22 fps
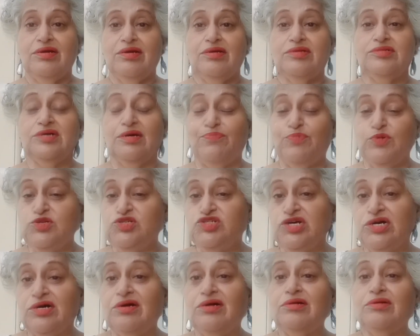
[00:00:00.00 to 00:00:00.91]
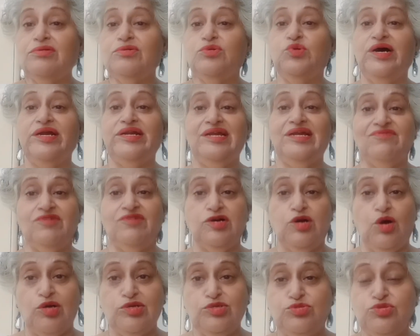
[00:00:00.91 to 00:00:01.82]
The butcher, who had never
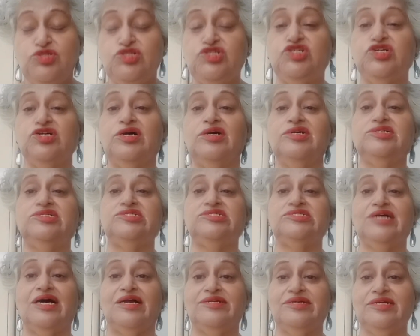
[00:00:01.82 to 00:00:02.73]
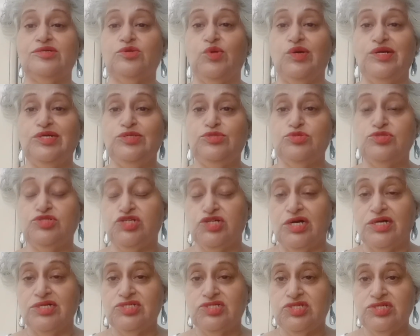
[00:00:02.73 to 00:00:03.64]
gone to church, started going to
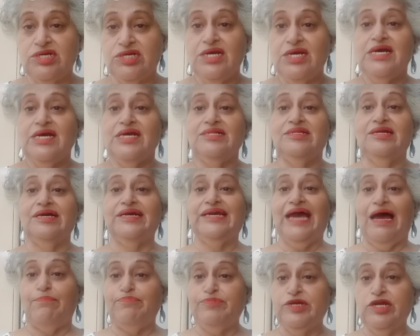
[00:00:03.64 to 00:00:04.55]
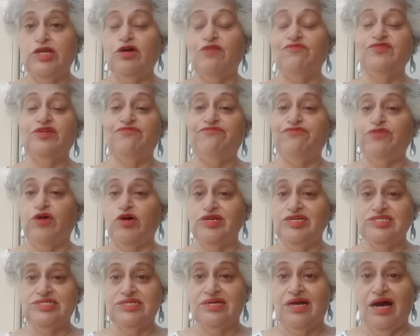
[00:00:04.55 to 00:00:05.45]
church. The captain of the
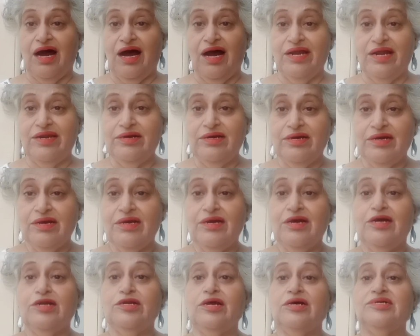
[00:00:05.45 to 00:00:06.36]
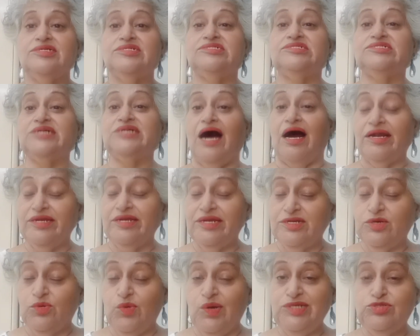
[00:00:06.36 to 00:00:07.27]
forest guard started
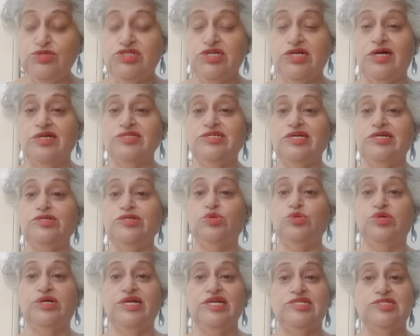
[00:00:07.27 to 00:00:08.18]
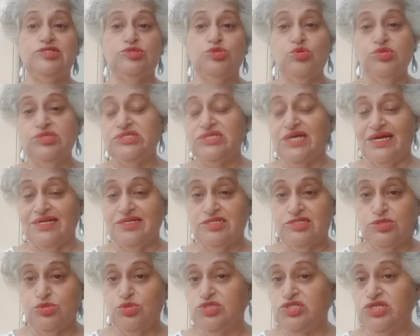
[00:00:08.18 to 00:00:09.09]
going to church and took his two
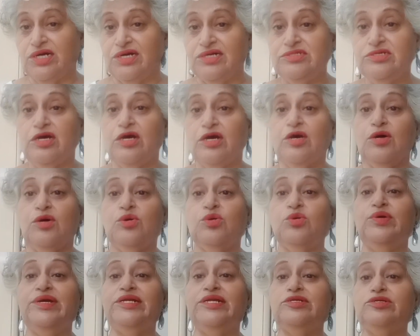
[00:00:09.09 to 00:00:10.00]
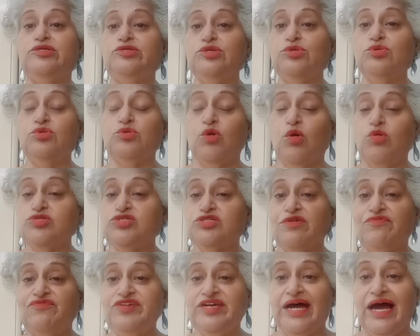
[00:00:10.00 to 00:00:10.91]
sons to church, who in due course
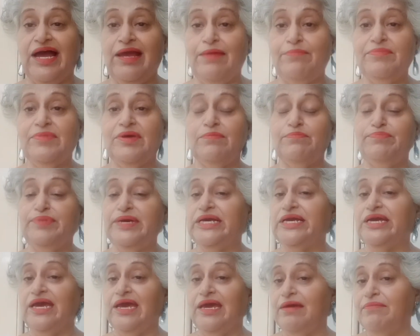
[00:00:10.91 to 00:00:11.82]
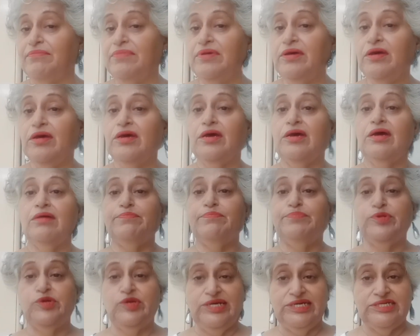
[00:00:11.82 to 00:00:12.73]
of time became
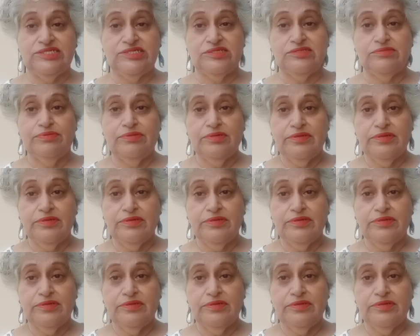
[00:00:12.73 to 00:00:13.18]
priests.